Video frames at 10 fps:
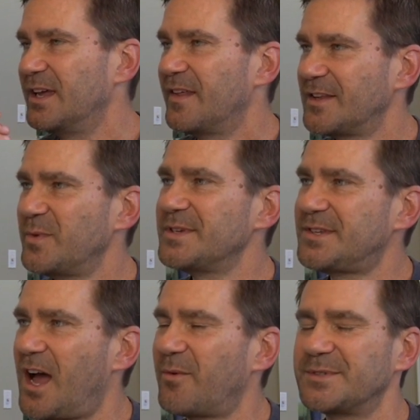That's when the
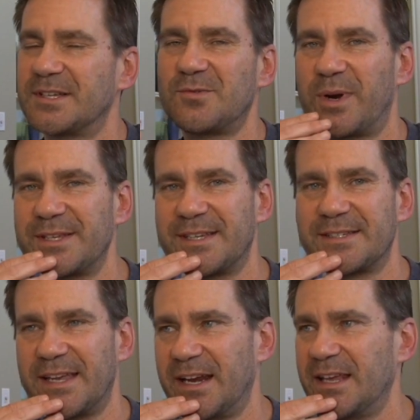stock was at
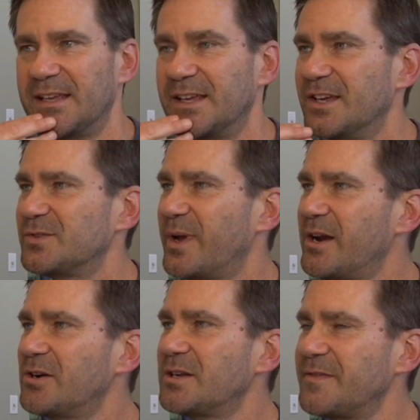26.80. So I
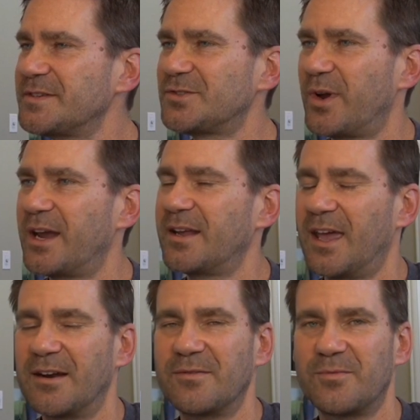entered into this trade
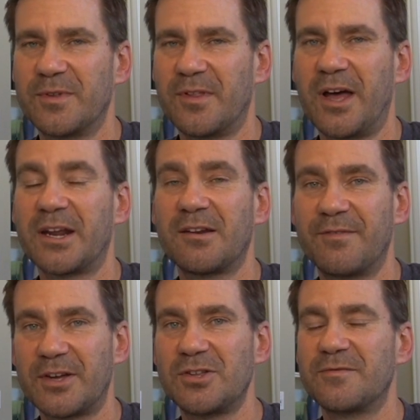again with a lot of
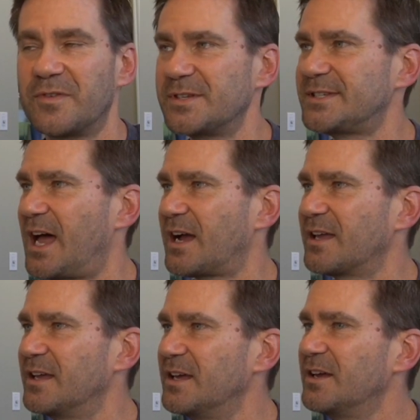conviction for the stock,
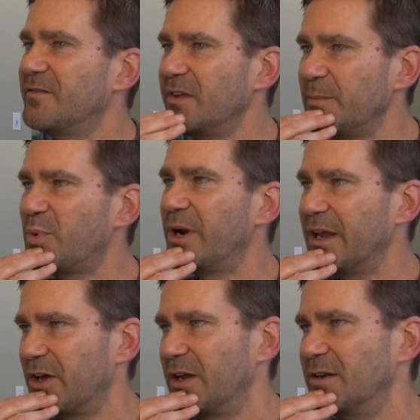feeling pretty
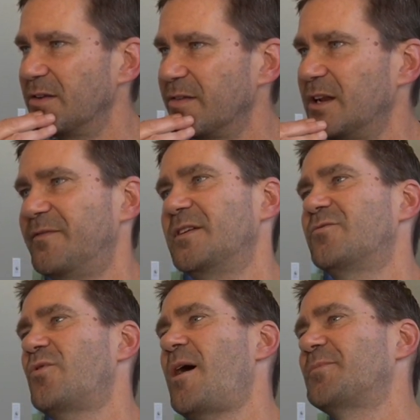good that if it
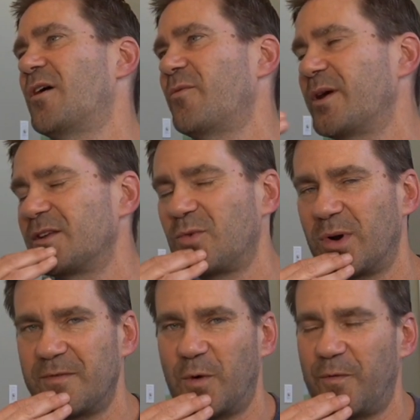dropped all the way to
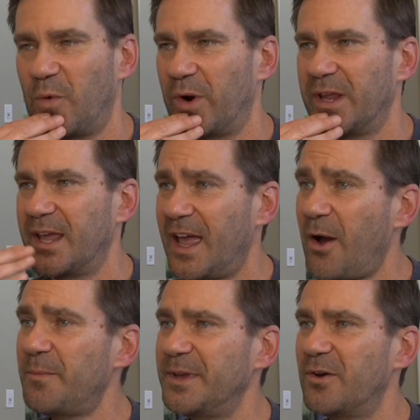24.40, I
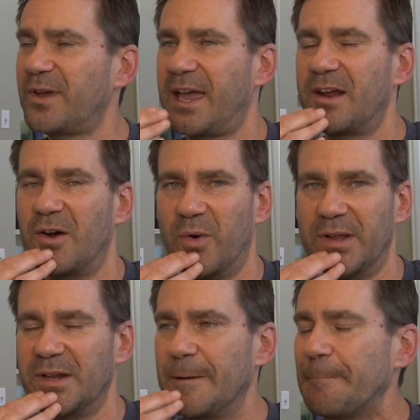would be okay to own it.
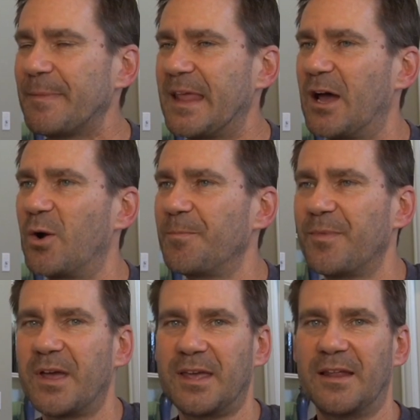Now,
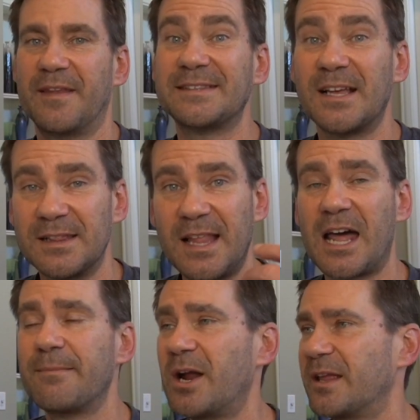again, that's a
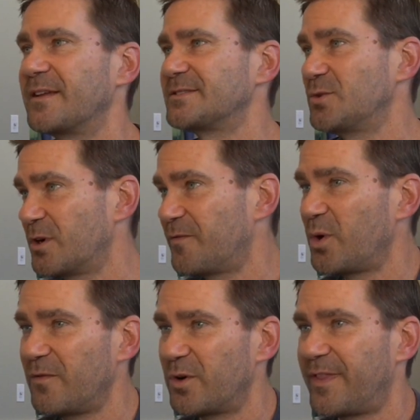lot of money. That's
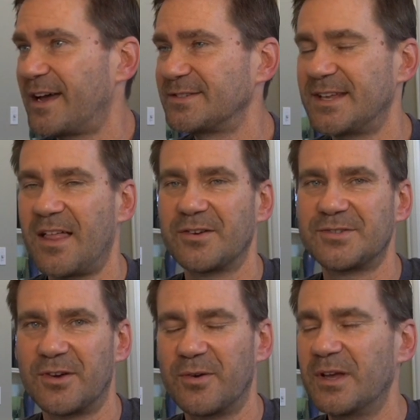$244,000.
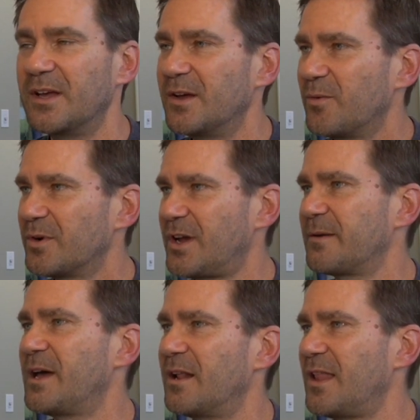So we're talking
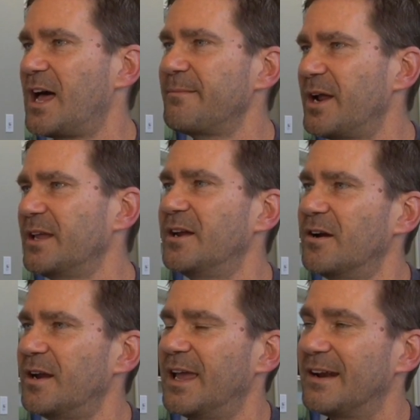about a lot of money
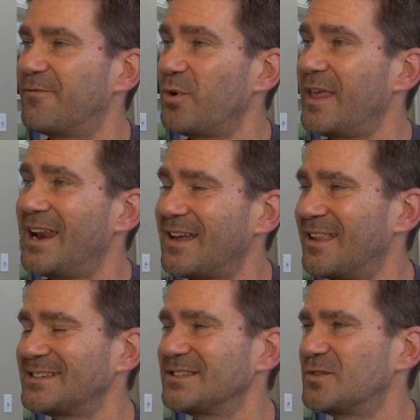here. And for that, I
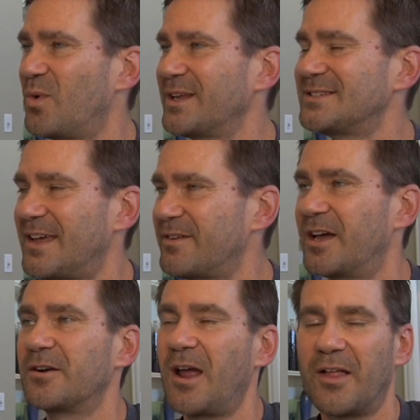collected
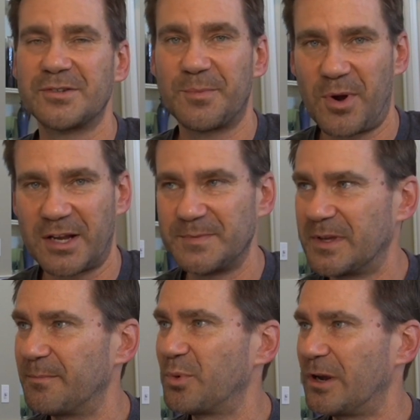$2,700
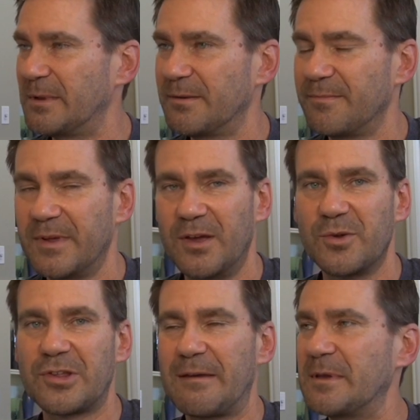approximately in premium,
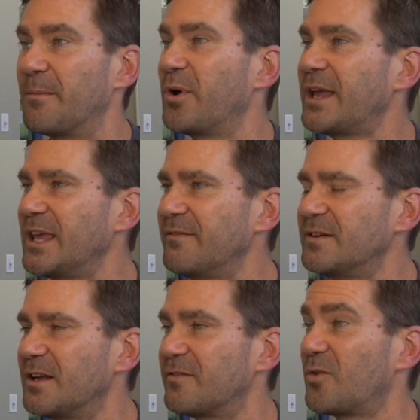which gave me a break
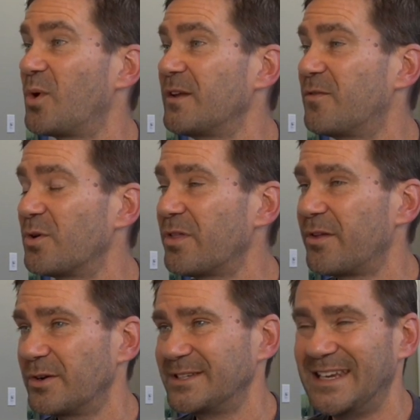even of
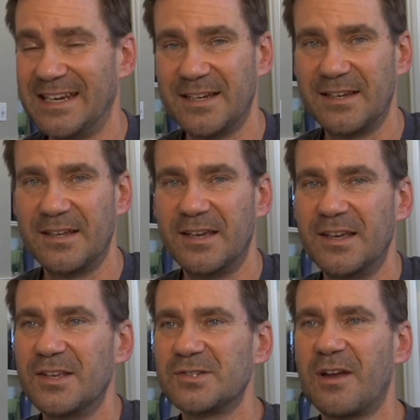24.13.
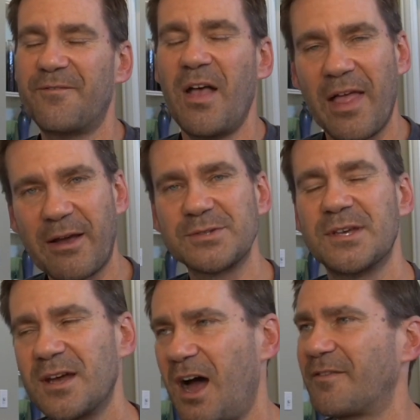So I felt like I was
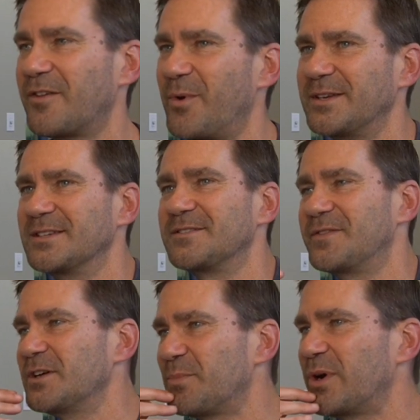off to the races,
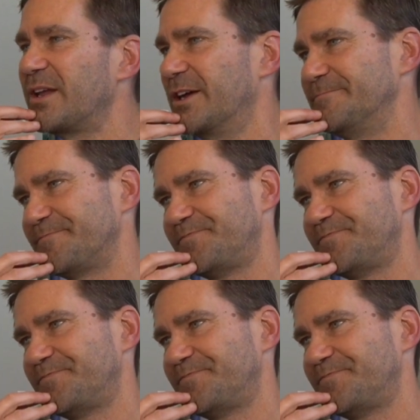feeling pretty good.